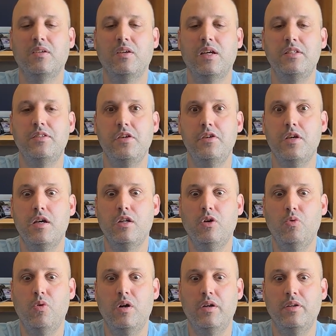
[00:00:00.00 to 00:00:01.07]
It's a yellow
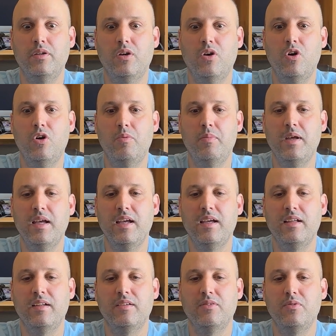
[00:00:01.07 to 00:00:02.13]
one. Oh
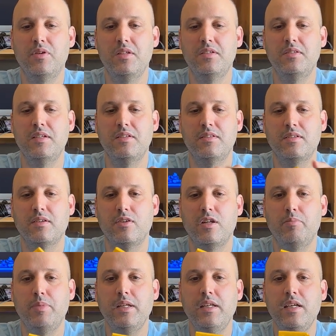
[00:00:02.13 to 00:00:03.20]
man, what is this? Could
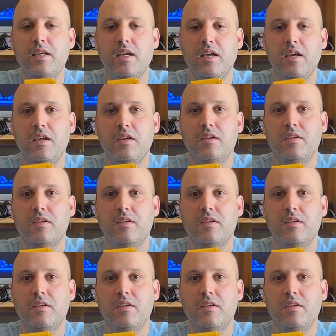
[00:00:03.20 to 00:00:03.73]
it be DK?